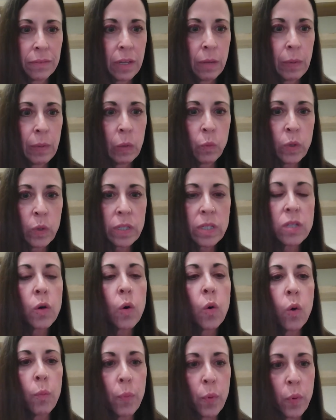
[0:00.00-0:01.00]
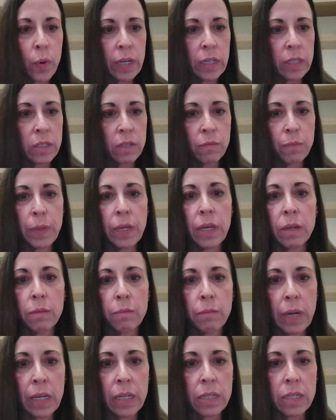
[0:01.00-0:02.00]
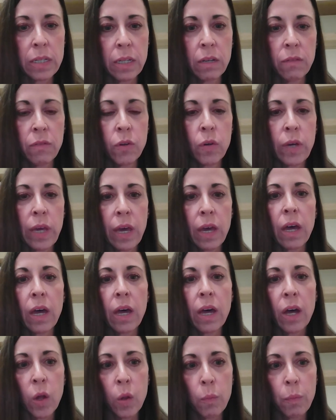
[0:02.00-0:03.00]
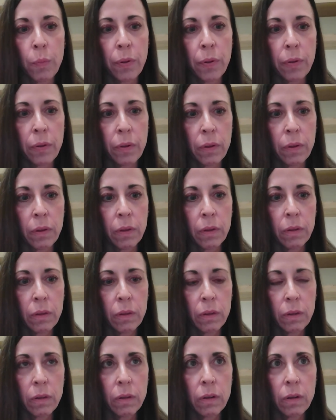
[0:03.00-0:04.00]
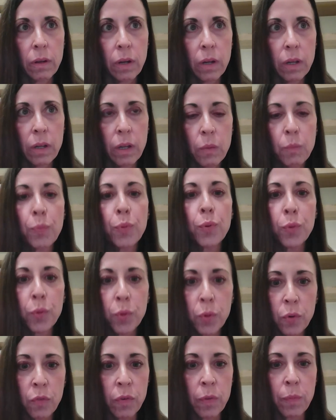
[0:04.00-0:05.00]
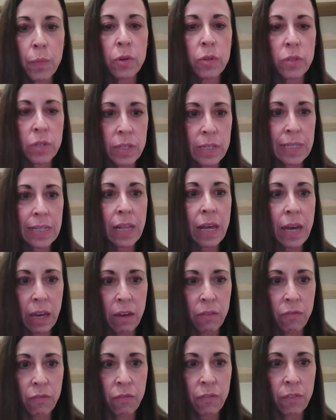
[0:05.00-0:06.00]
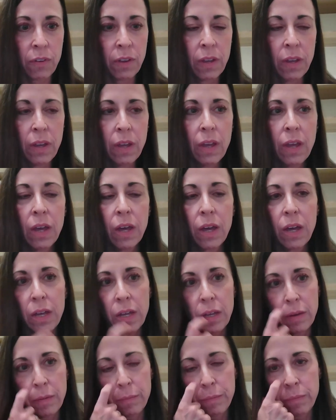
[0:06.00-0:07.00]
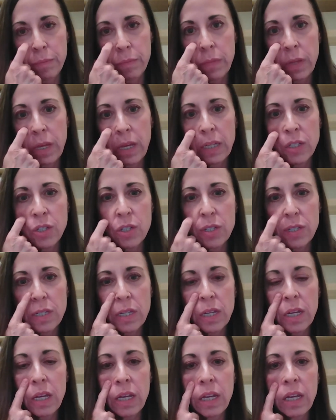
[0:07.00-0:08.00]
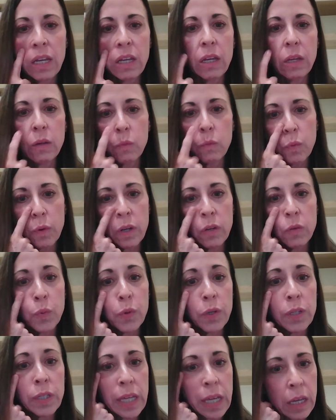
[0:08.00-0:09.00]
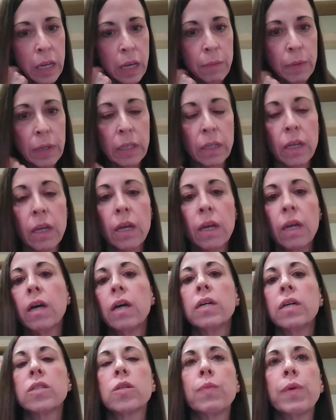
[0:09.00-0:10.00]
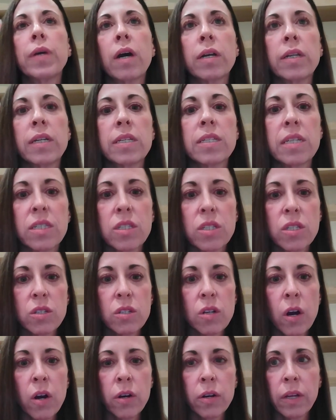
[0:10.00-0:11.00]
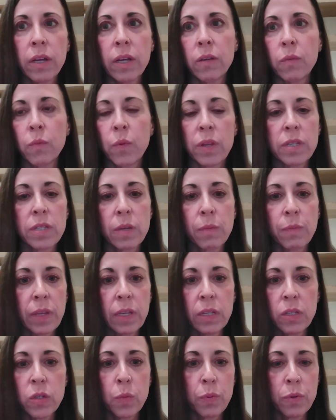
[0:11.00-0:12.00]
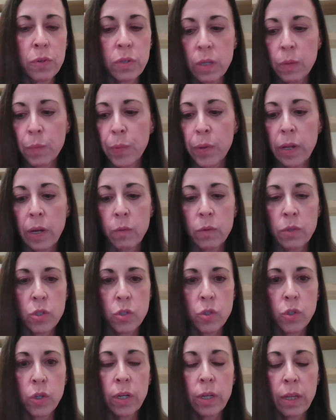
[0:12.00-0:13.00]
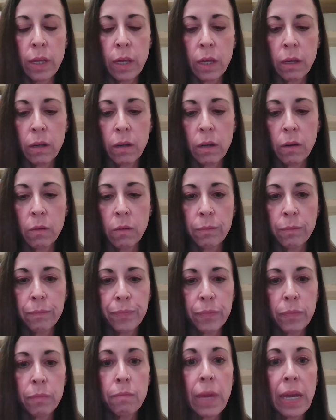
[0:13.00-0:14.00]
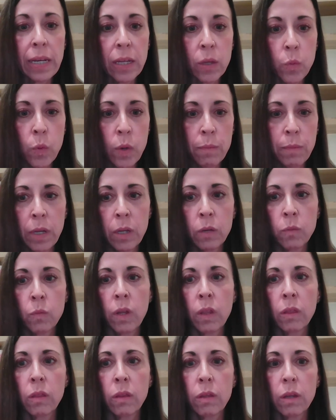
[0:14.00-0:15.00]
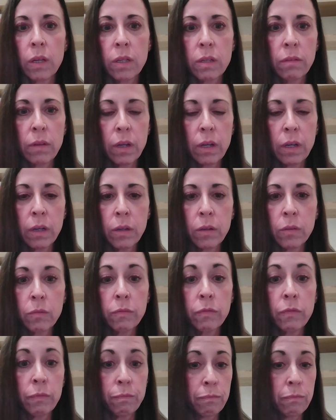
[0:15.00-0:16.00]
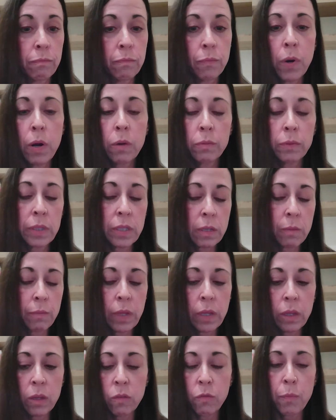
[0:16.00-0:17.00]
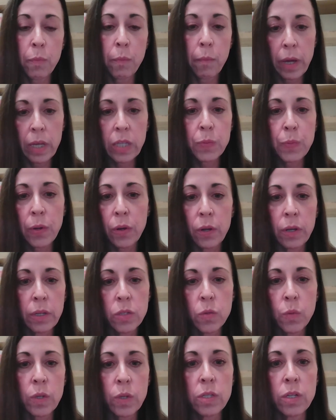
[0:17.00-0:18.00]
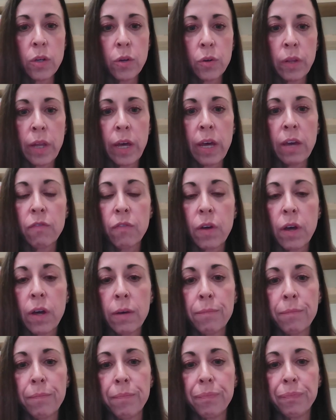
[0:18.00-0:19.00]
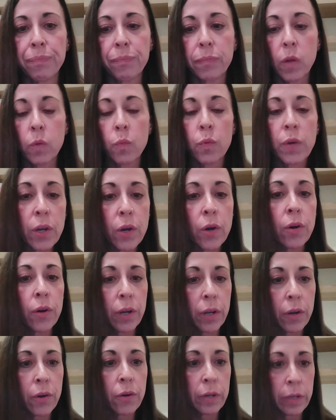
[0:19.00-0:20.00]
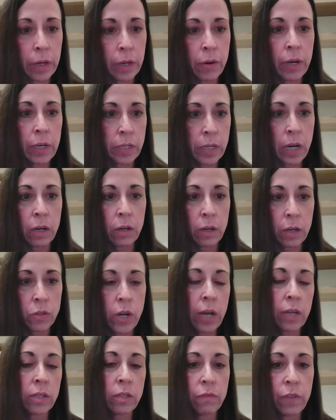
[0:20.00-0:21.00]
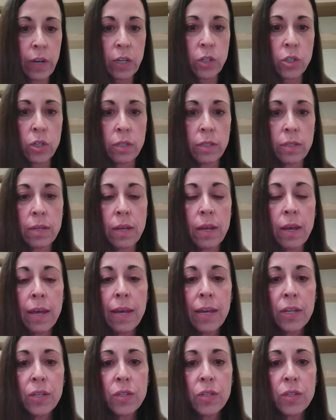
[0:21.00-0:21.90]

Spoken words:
I mean, what's the whole point of being in medicine if you can't help improve a person's life? It really, I mean, to be honest, it started with something super simple. I was treating many women with probably something you've experienced once in your life, recurrent urinary tract infections. Uh-huh.